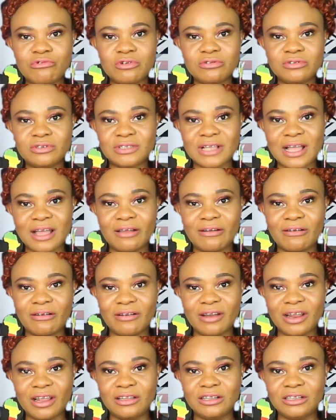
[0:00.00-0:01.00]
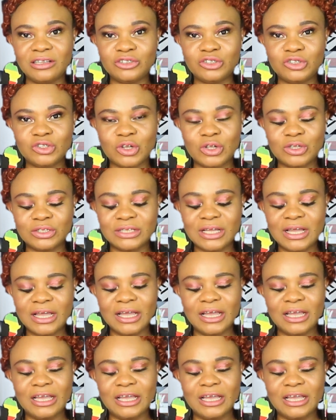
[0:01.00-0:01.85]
rules and regulation.